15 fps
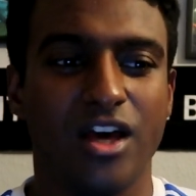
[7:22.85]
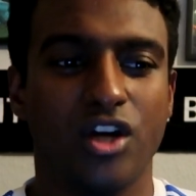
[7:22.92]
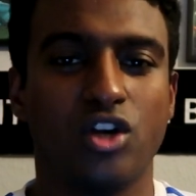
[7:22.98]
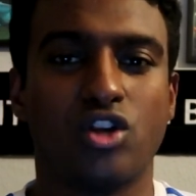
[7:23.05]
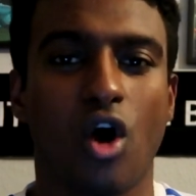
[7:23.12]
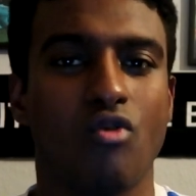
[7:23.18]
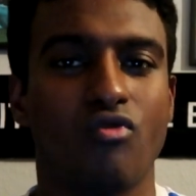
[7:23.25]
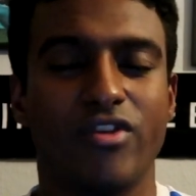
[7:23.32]

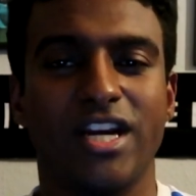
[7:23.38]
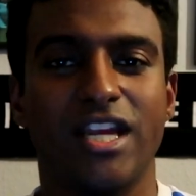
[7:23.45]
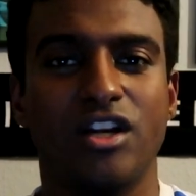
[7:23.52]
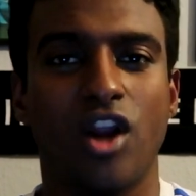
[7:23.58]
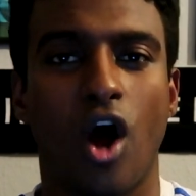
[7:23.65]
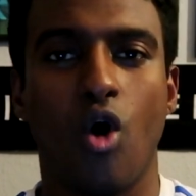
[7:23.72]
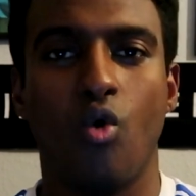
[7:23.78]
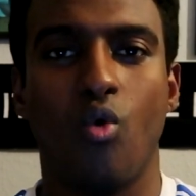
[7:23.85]
you don't really
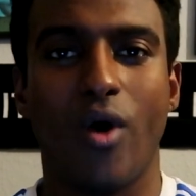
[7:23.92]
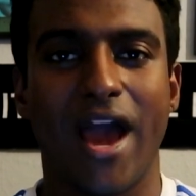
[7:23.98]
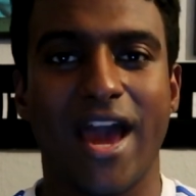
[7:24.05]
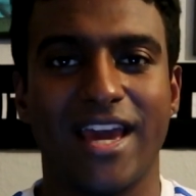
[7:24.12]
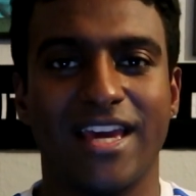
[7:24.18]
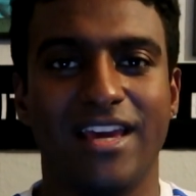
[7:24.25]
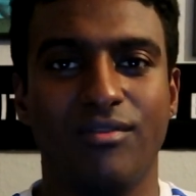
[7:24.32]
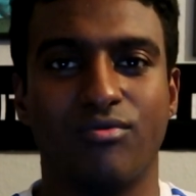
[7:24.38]
know
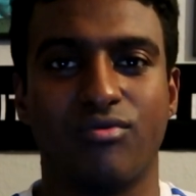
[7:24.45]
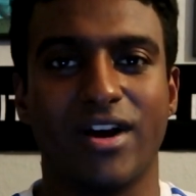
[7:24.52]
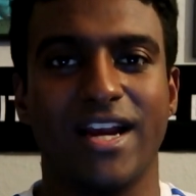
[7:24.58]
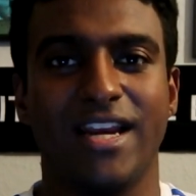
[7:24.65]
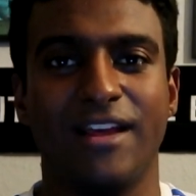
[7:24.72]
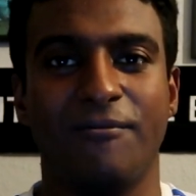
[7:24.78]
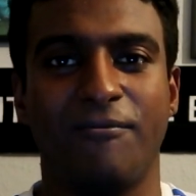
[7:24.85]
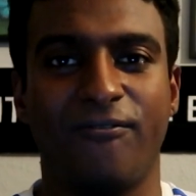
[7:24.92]
where he
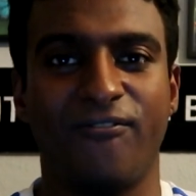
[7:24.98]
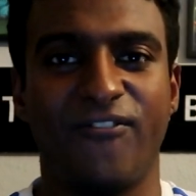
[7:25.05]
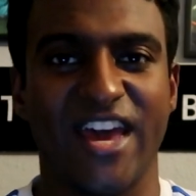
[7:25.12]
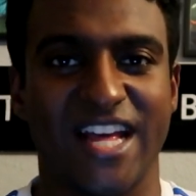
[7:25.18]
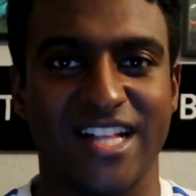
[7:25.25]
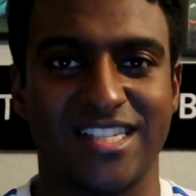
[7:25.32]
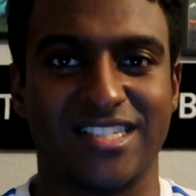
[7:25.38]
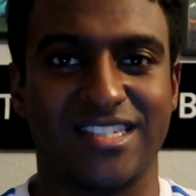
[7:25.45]
really
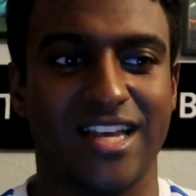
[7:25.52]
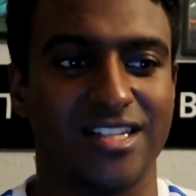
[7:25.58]
fits.